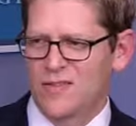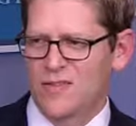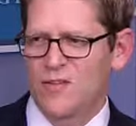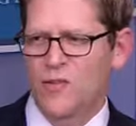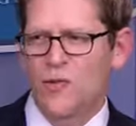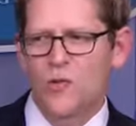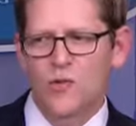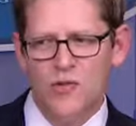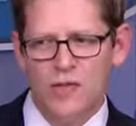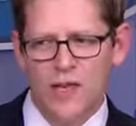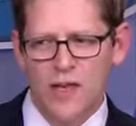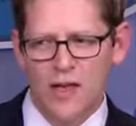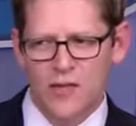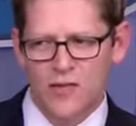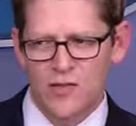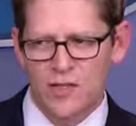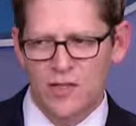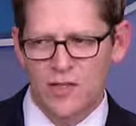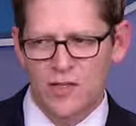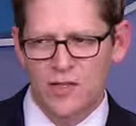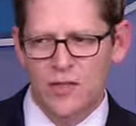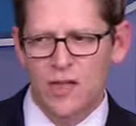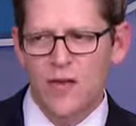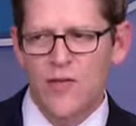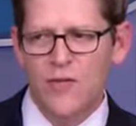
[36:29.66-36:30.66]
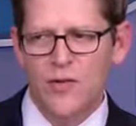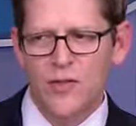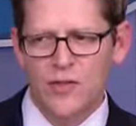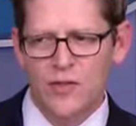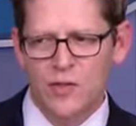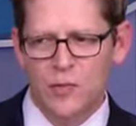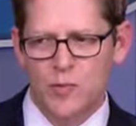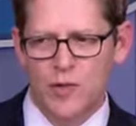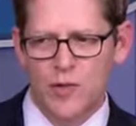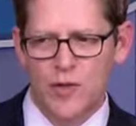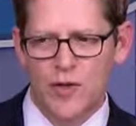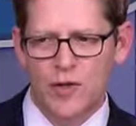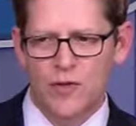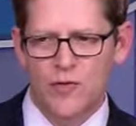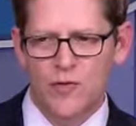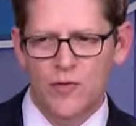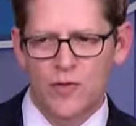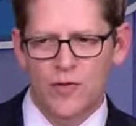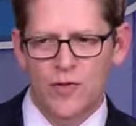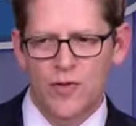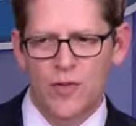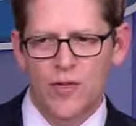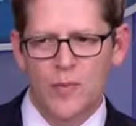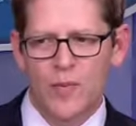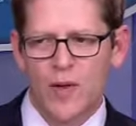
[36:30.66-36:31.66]
the 2011
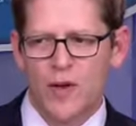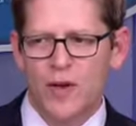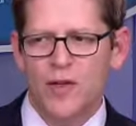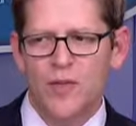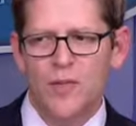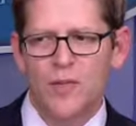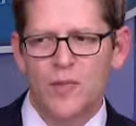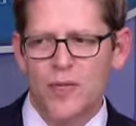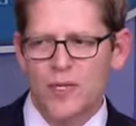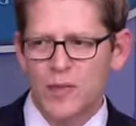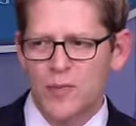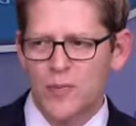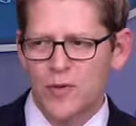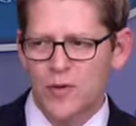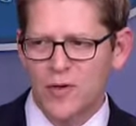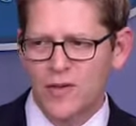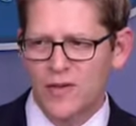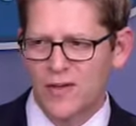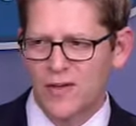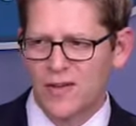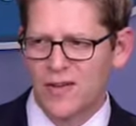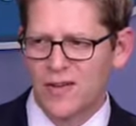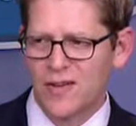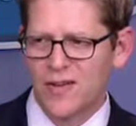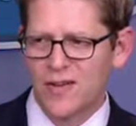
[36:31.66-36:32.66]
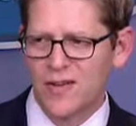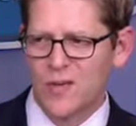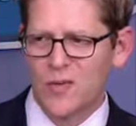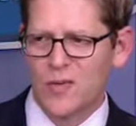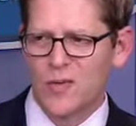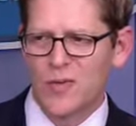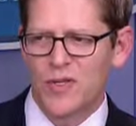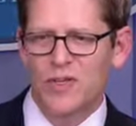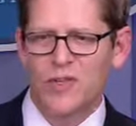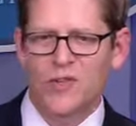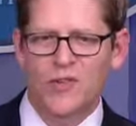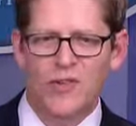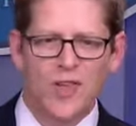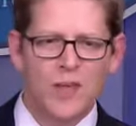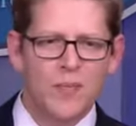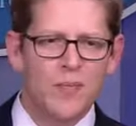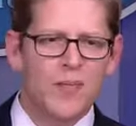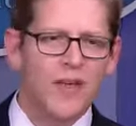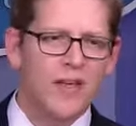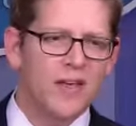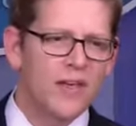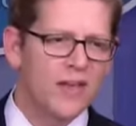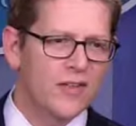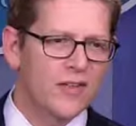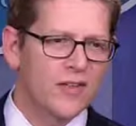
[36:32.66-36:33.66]
experience for the American people, because
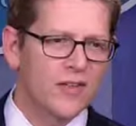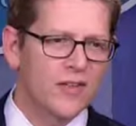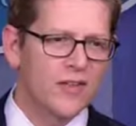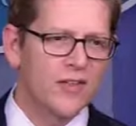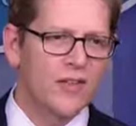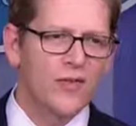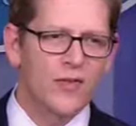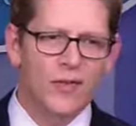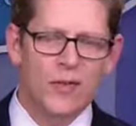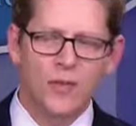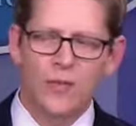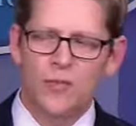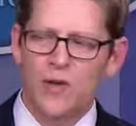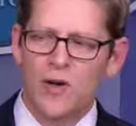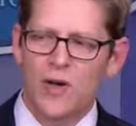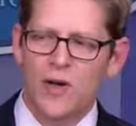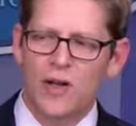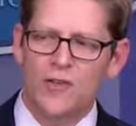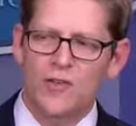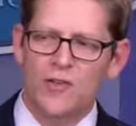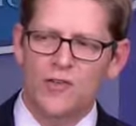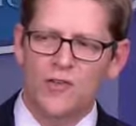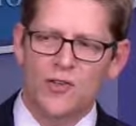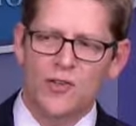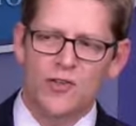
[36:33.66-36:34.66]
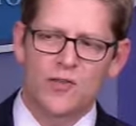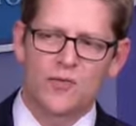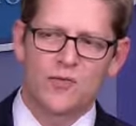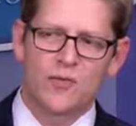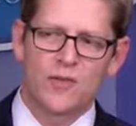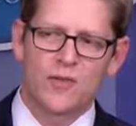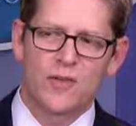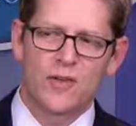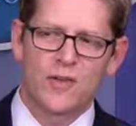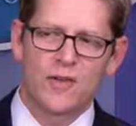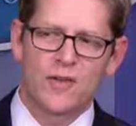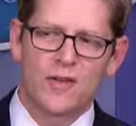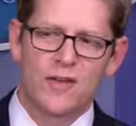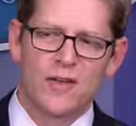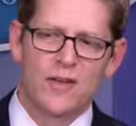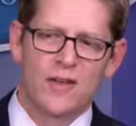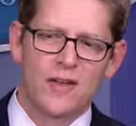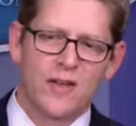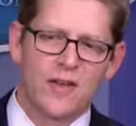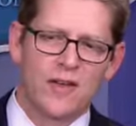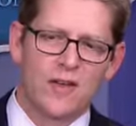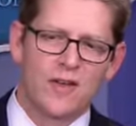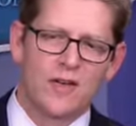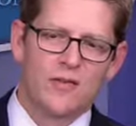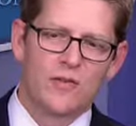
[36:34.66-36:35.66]
they paid a significant price just for
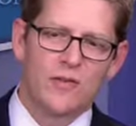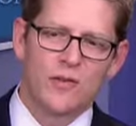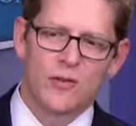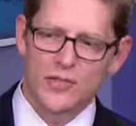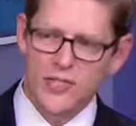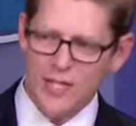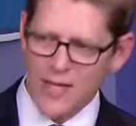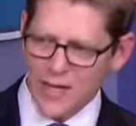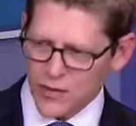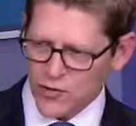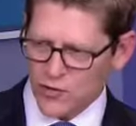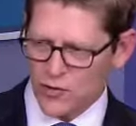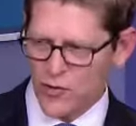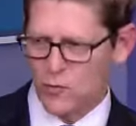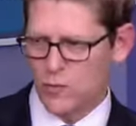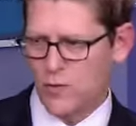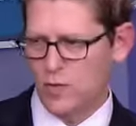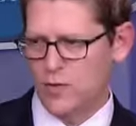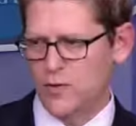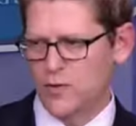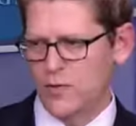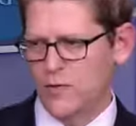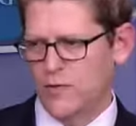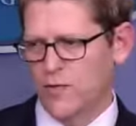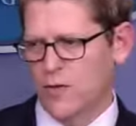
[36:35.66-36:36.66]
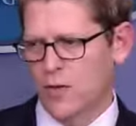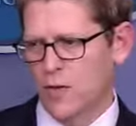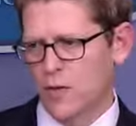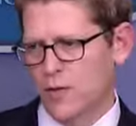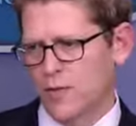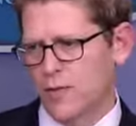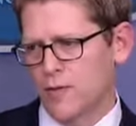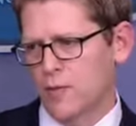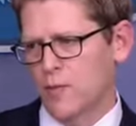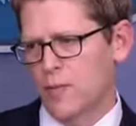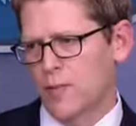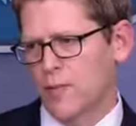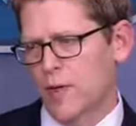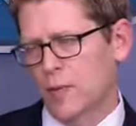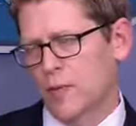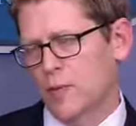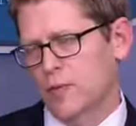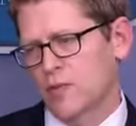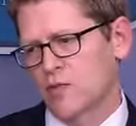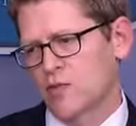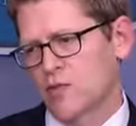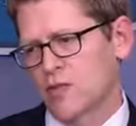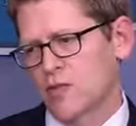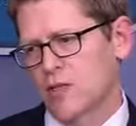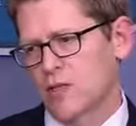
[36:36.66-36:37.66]
the flirtation with default that
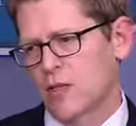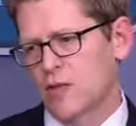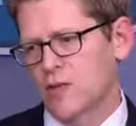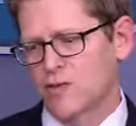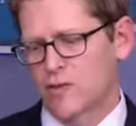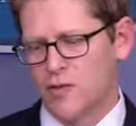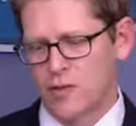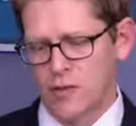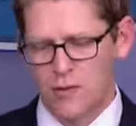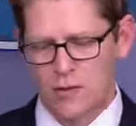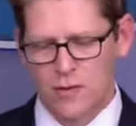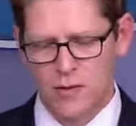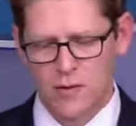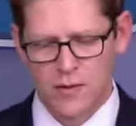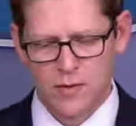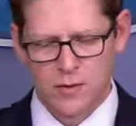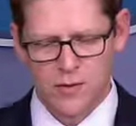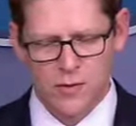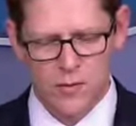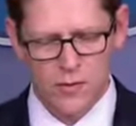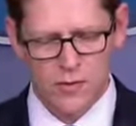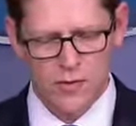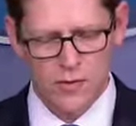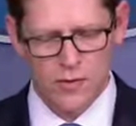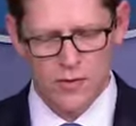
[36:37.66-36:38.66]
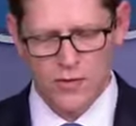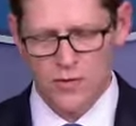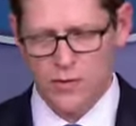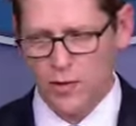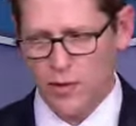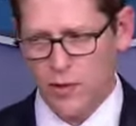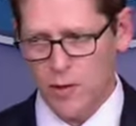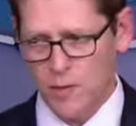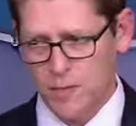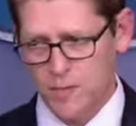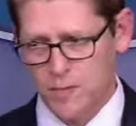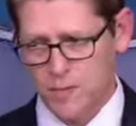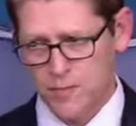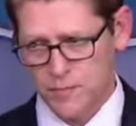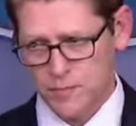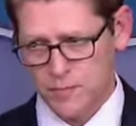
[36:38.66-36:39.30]
Republicans engaged in 2 years ago.